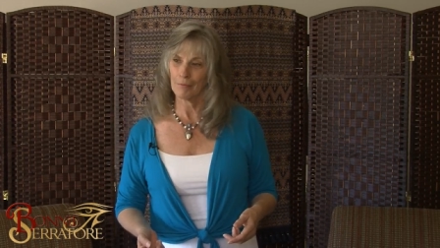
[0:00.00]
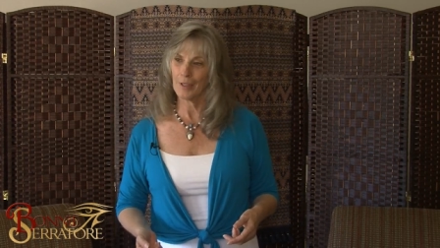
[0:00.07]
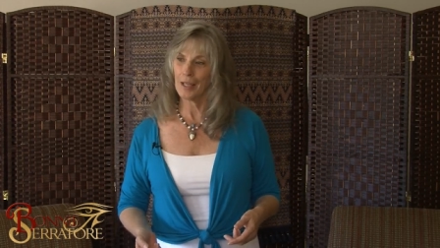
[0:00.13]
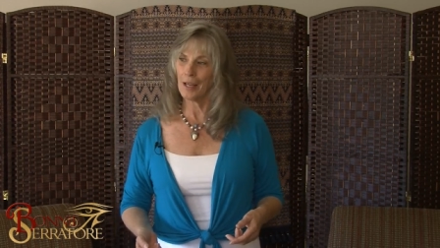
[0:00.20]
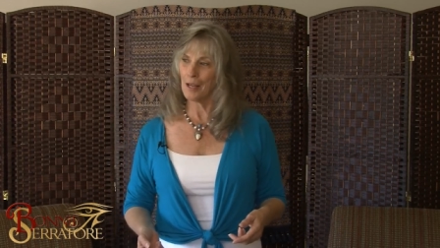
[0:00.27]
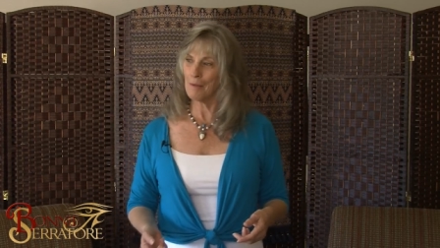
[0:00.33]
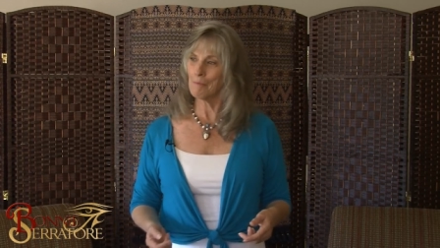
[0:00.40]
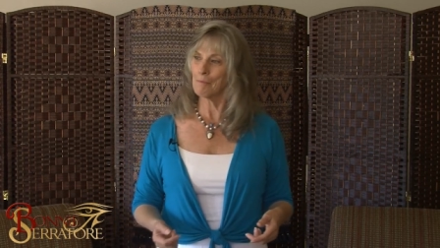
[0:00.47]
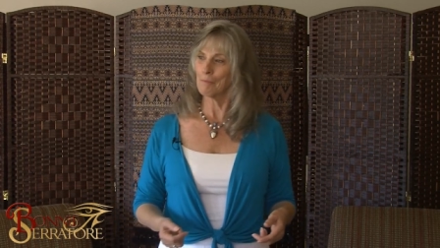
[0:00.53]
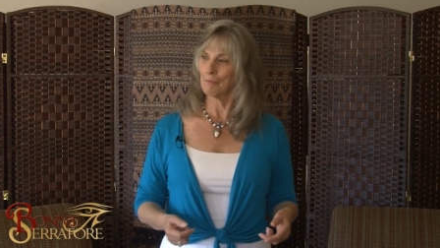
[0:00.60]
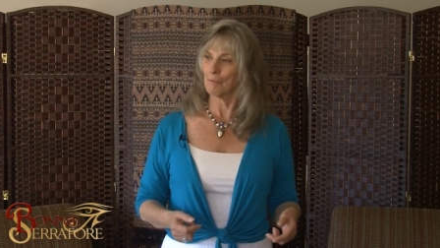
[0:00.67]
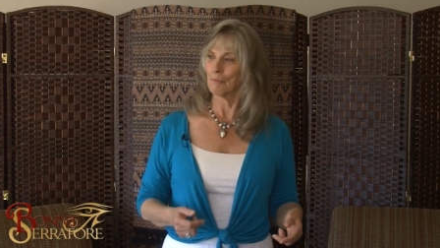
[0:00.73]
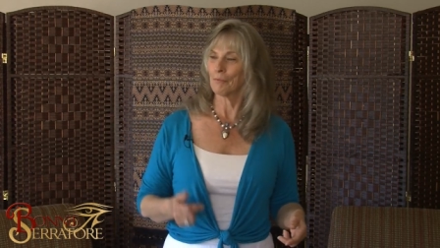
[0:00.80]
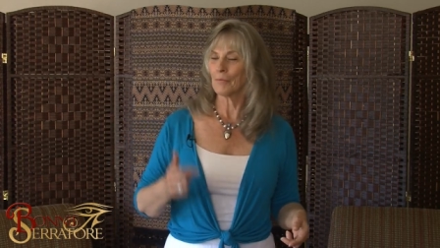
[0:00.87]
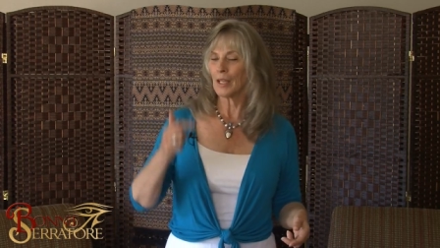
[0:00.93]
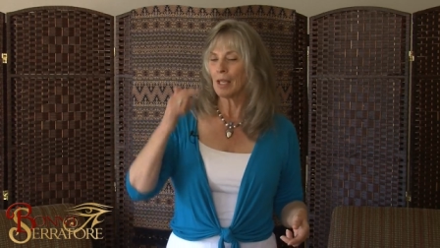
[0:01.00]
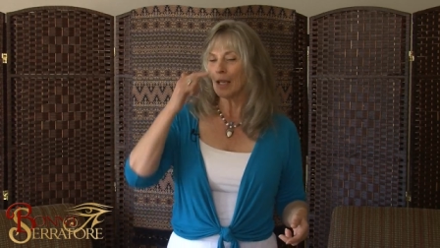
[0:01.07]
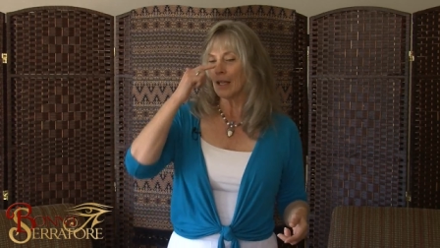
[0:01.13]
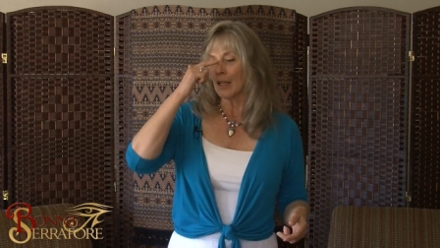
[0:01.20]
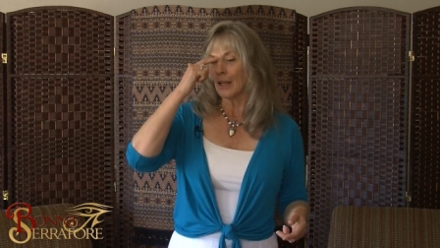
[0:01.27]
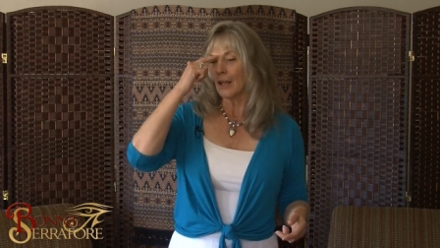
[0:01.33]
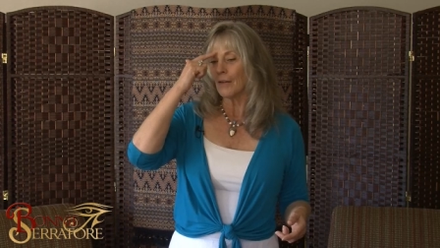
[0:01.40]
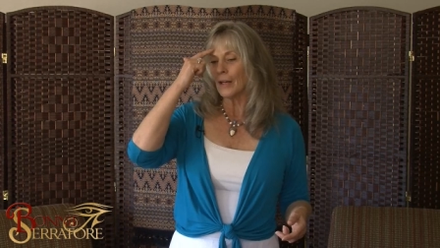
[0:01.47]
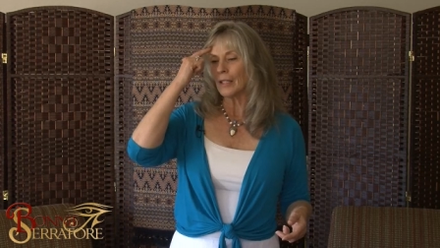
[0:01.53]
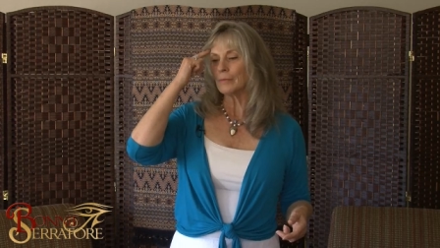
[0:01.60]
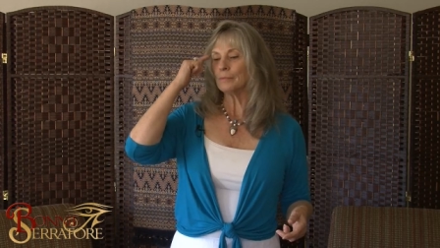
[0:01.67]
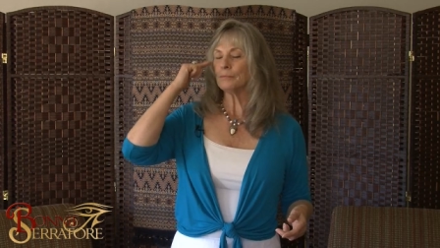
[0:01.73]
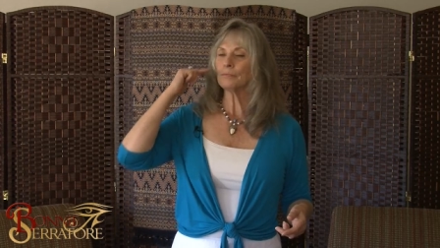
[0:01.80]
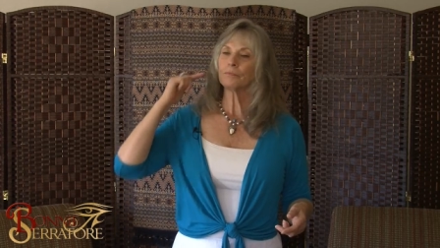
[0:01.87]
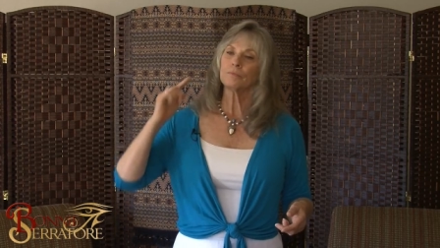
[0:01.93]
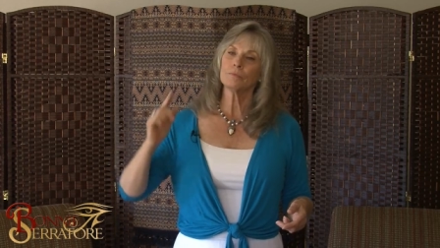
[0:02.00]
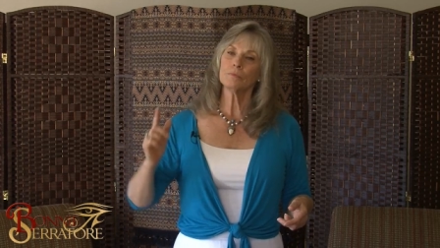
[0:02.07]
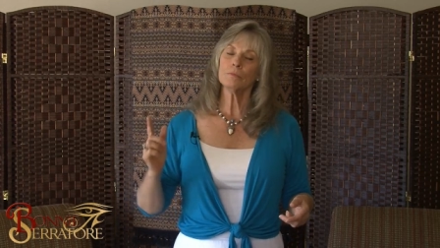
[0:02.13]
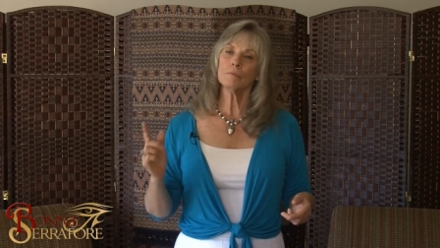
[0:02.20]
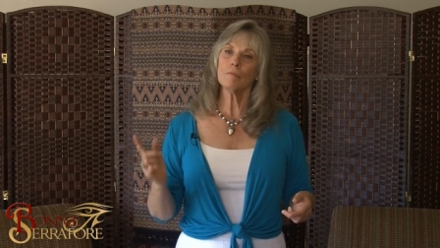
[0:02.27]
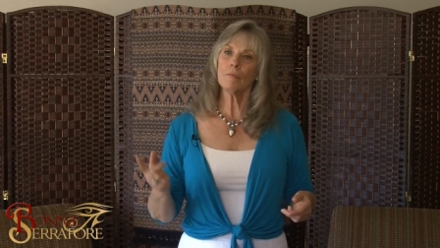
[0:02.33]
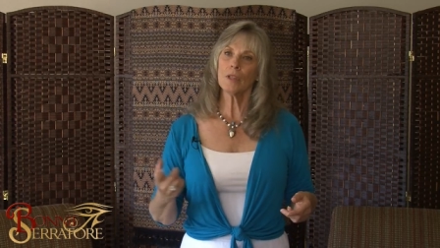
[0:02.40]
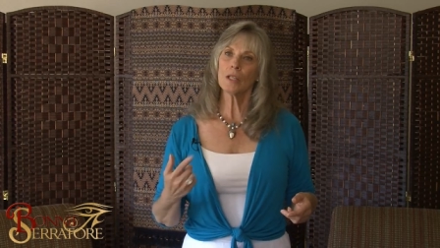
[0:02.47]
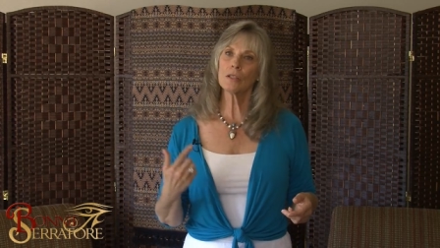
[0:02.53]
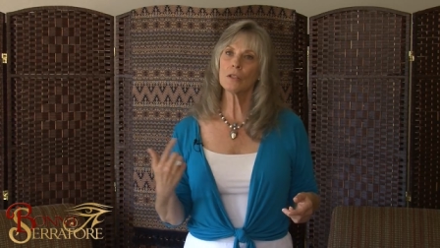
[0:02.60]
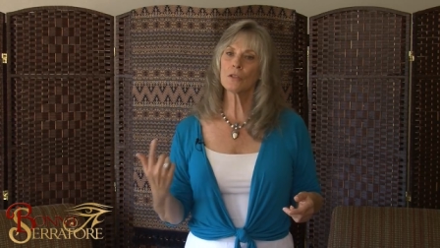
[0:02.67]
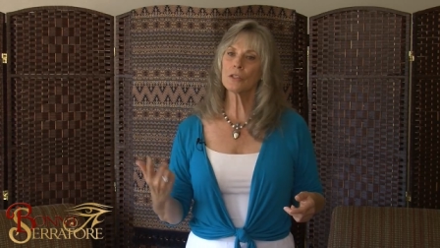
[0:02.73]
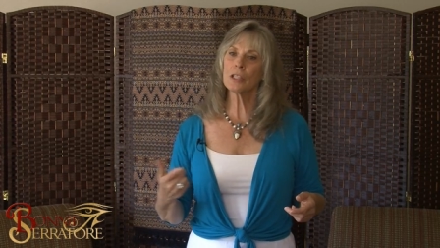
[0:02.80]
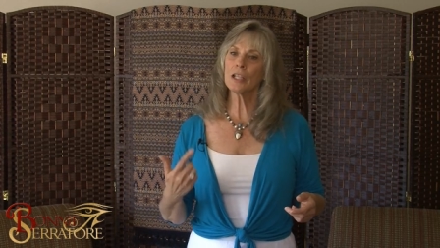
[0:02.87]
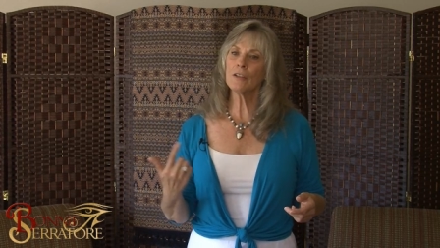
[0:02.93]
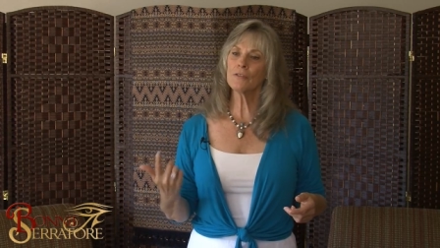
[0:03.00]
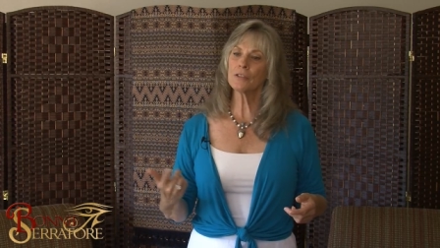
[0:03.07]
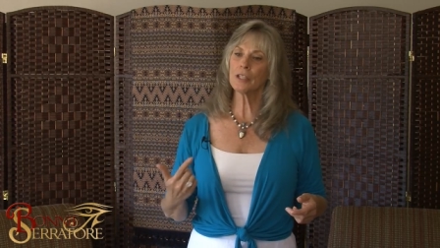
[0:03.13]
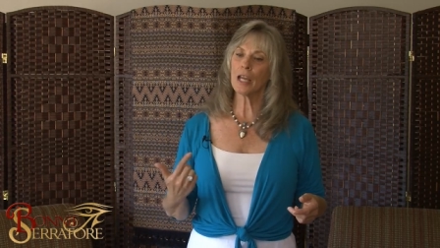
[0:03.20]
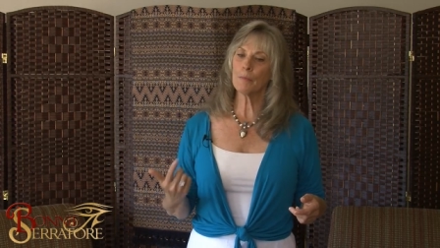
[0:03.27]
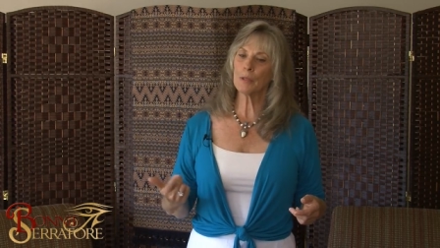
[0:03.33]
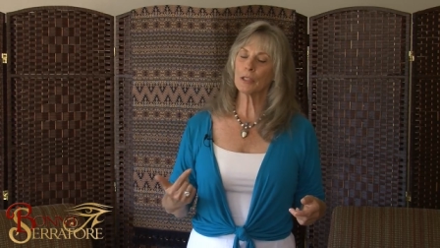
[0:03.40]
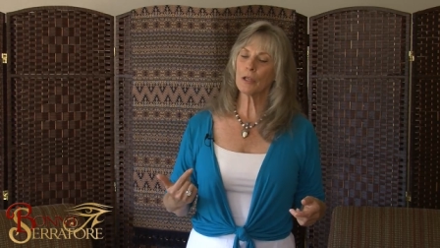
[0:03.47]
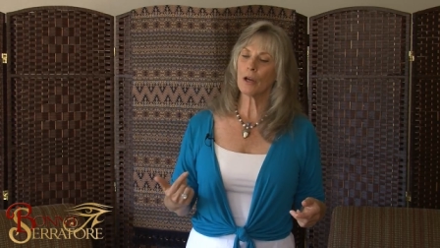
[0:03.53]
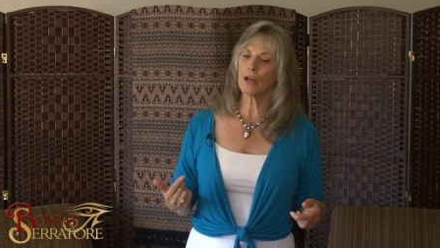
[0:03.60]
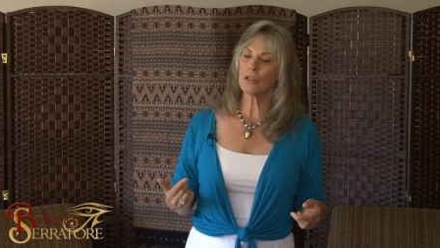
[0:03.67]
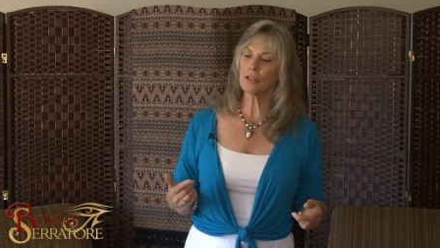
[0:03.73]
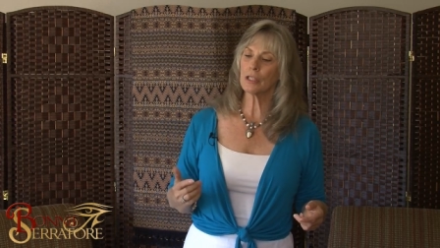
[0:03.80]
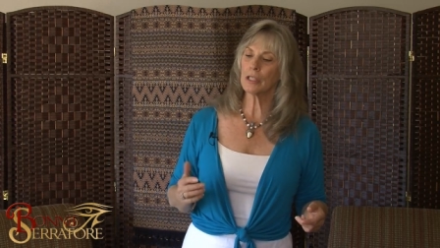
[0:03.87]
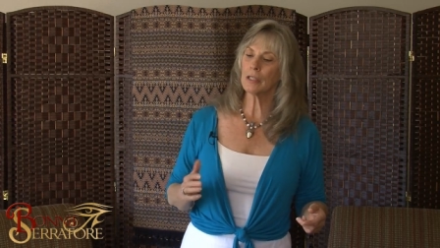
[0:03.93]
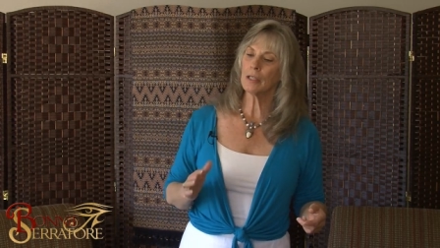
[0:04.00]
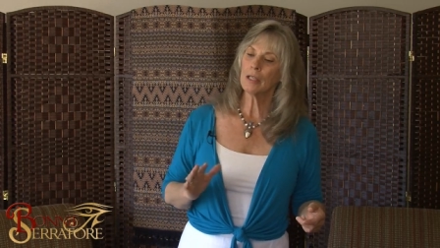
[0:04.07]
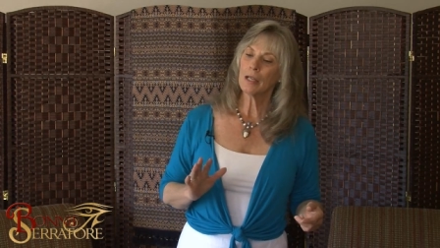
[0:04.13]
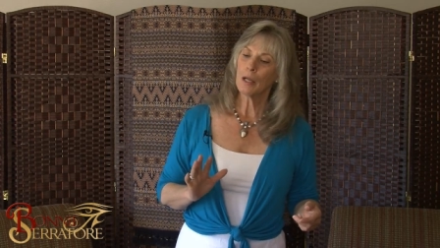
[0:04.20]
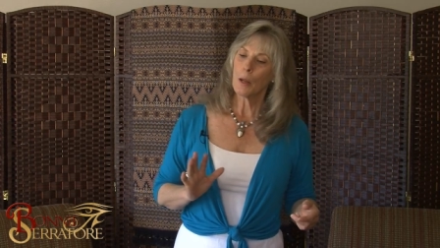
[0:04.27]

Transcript: Okay? All right. So self-sabotaging,